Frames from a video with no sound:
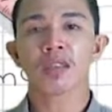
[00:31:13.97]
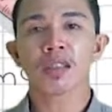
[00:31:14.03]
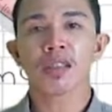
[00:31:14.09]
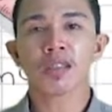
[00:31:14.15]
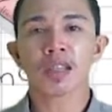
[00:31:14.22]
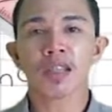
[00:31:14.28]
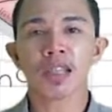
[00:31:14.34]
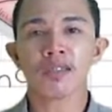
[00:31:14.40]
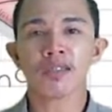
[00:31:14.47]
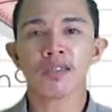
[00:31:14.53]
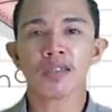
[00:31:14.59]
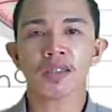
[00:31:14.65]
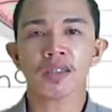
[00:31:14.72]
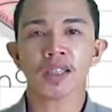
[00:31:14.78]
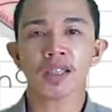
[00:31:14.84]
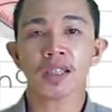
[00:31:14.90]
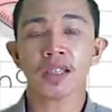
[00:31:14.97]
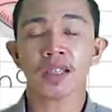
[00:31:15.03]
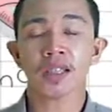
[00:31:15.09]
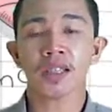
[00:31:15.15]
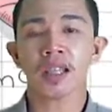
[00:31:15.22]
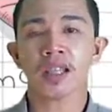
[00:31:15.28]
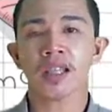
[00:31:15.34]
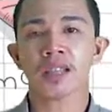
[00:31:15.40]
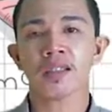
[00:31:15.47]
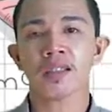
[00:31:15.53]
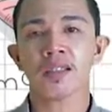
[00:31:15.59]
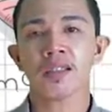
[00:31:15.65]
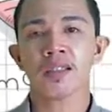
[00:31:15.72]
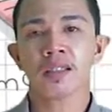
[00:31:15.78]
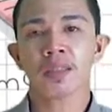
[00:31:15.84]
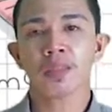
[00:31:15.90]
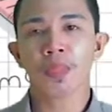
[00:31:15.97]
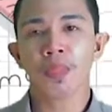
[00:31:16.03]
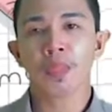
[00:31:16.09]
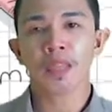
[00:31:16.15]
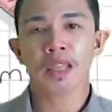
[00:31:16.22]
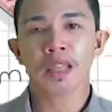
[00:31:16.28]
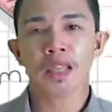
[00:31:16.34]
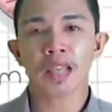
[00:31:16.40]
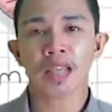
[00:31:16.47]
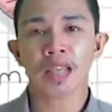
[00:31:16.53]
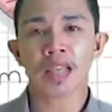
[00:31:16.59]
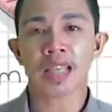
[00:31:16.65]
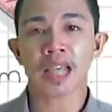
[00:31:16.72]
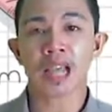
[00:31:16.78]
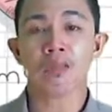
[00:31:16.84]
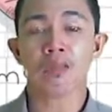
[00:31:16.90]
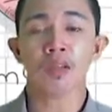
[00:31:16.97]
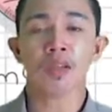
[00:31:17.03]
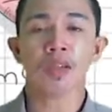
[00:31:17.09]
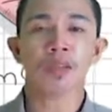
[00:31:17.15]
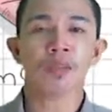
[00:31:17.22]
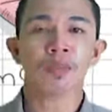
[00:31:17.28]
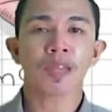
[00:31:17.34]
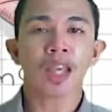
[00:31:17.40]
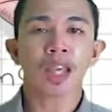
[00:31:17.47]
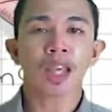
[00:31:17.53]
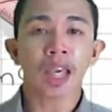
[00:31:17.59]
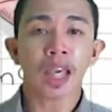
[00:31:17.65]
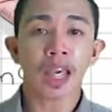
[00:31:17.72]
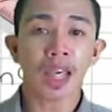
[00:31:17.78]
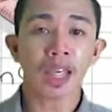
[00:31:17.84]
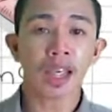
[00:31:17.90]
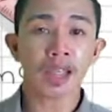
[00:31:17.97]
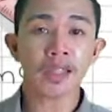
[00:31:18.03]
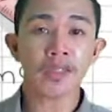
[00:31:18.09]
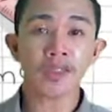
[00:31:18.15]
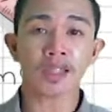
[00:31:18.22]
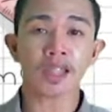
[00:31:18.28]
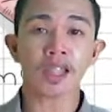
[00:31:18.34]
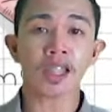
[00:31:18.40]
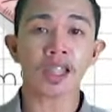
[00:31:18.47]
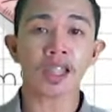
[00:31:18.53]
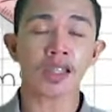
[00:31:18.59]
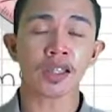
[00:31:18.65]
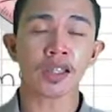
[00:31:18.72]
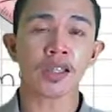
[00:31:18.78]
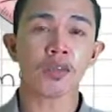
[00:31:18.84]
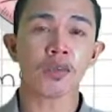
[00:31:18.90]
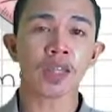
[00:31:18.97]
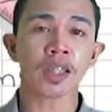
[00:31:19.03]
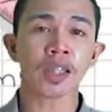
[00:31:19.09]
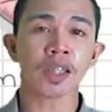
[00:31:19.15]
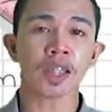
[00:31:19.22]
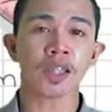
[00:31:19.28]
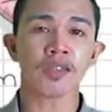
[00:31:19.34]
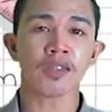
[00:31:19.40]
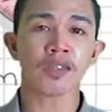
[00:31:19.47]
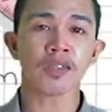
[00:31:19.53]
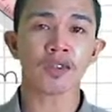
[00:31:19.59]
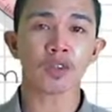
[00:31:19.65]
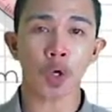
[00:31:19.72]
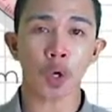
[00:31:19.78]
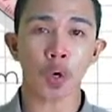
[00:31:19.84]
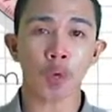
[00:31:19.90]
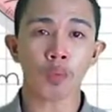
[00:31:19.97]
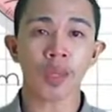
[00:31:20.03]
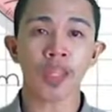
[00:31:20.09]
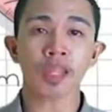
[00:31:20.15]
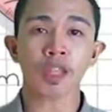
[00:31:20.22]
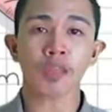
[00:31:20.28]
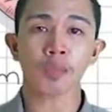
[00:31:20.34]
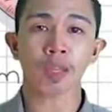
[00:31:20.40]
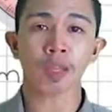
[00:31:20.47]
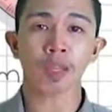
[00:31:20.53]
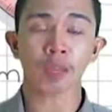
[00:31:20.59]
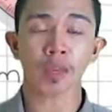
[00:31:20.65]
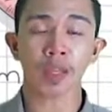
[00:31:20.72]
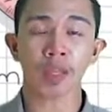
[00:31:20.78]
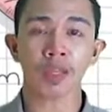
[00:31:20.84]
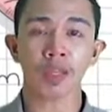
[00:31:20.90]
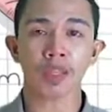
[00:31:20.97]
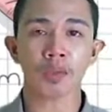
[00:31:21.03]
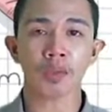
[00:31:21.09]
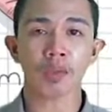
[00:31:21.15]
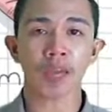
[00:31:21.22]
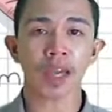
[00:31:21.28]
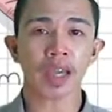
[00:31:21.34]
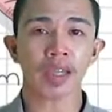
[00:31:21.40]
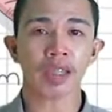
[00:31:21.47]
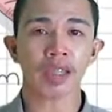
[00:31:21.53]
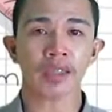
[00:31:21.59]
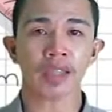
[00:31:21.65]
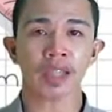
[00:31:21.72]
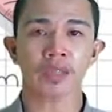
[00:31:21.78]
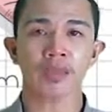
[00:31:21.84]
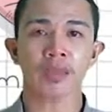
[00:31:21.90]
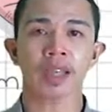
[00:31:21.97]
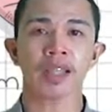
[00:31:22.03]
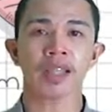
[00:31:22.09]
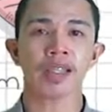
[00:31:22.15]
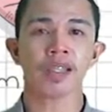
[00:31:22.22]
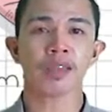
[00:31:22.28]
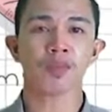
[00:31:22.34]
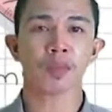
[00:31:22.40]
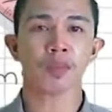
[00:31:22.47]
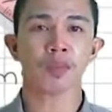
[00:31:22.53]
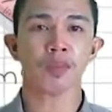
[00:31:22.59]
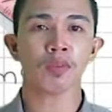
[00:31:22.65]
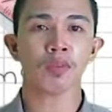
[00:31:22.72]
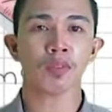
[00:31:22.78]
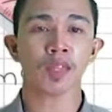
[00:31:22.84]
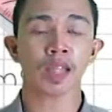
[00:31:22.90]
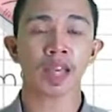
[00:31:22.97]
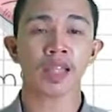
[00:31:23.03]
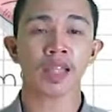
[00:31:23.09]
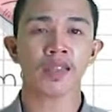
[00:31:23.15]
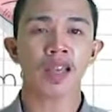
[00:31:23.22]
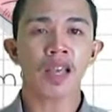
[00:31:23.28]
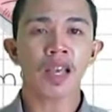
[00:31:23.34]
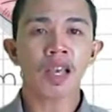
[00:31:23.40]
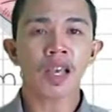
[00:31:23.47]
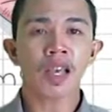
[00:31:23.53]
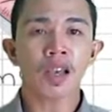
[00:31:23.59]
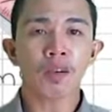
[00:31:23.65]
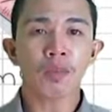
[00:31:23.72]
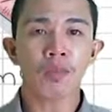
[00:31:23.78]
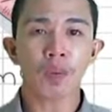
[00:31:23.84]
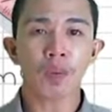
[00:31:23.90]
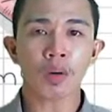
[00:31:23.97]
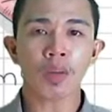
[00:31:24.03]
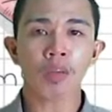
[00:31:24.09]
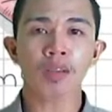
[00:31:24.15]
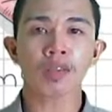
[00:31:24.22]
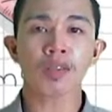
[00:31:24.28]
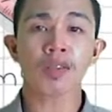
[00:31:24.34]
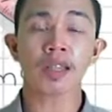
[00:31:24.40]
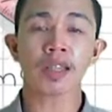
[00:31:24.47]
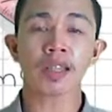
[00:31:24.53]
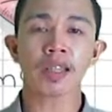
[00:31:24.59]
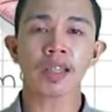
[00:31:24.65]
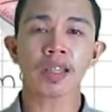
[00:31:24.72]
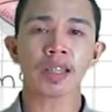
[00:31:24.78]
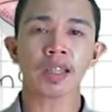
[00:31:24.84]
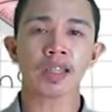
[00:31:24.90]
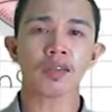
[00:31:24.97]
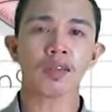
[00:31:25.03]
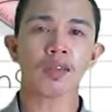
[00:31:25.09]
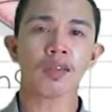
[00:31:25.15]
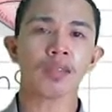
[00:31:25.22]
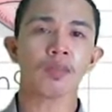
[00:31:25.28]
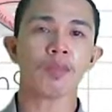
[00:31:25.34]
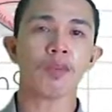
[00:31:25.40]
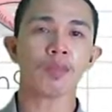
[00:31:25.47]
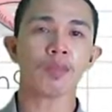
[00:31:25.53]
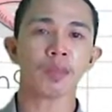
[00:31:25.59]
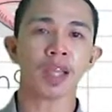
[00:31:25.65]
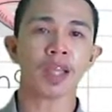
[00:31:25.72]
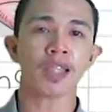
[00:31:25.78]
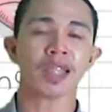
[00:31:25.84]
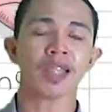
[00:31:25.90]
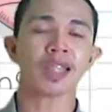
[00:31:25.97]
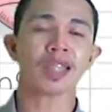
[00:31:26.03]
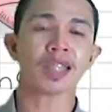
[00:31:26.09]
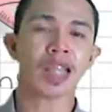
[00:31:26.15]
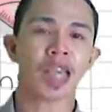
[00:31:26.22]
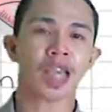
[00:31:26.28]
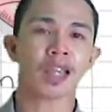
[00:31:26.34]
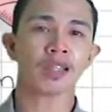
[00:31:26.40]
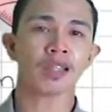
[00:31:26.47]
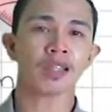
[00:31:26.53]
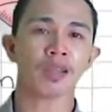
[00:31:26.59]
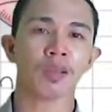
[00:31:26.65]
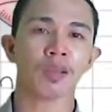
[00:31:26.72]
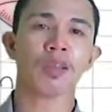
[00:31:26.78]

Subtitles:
let's consider this example. A researcher wishes to know which between the two hair treatments produces more consistent results among patients' hair growth.